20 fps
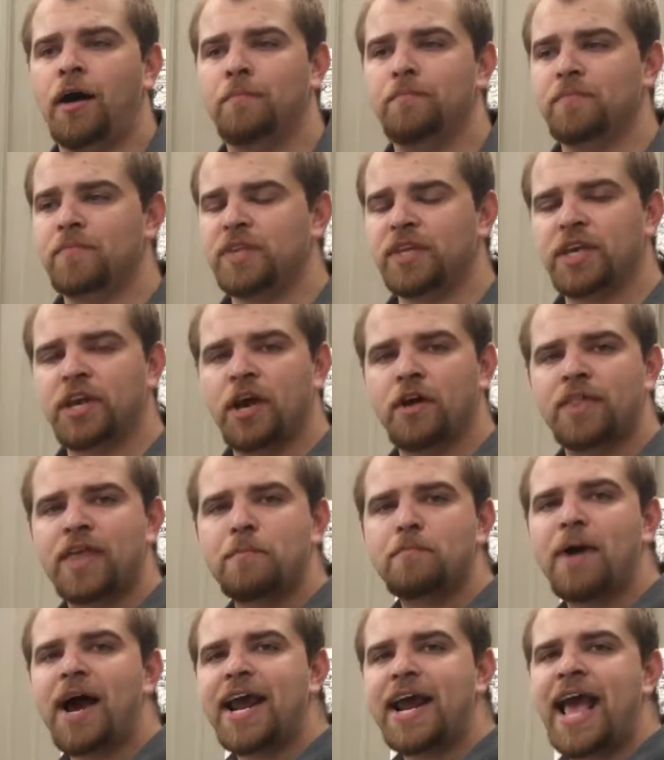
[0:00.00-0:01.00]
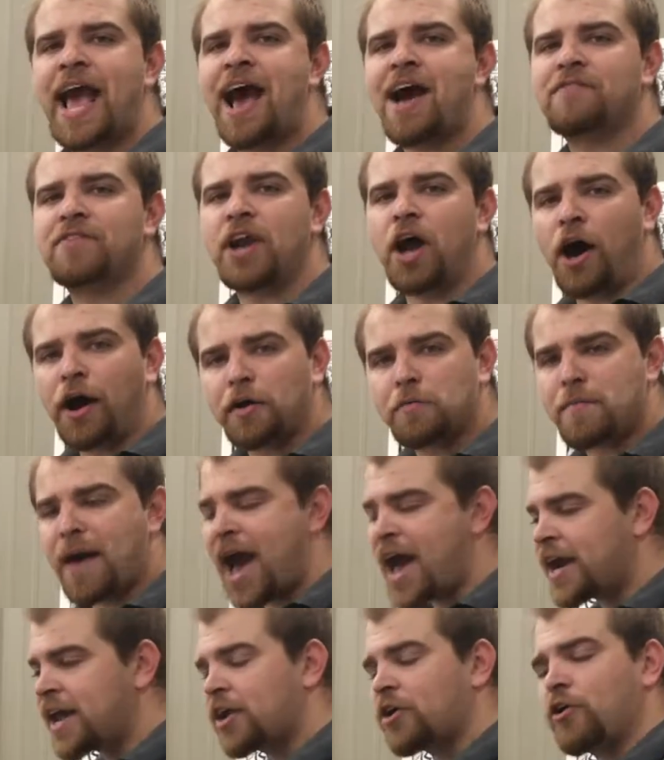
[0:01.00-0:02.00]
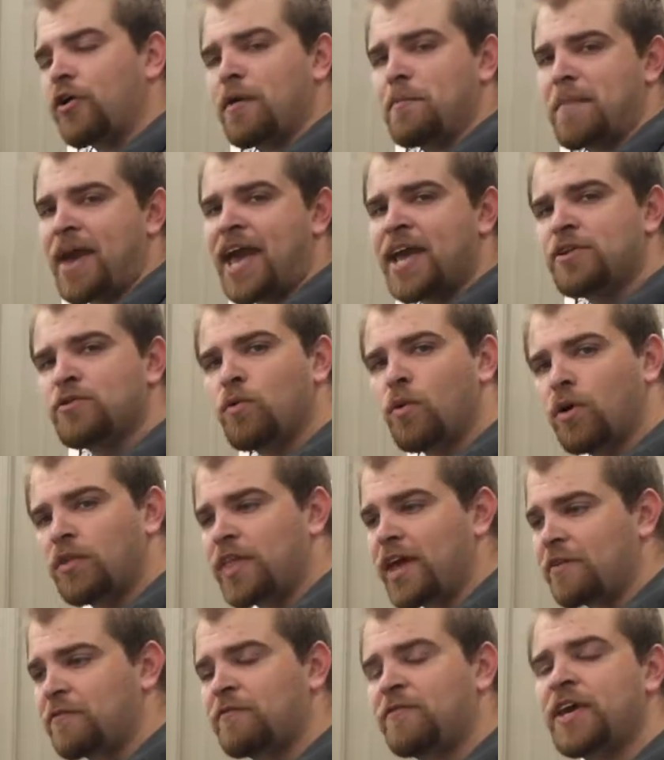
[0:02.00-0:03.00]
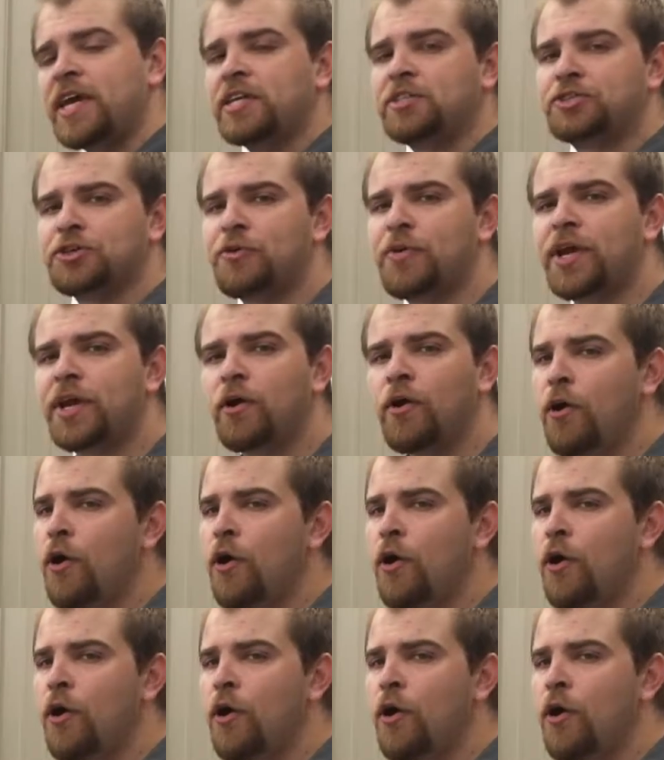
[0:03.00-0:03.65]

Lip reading: they might have an automatic or a manual that feed to it,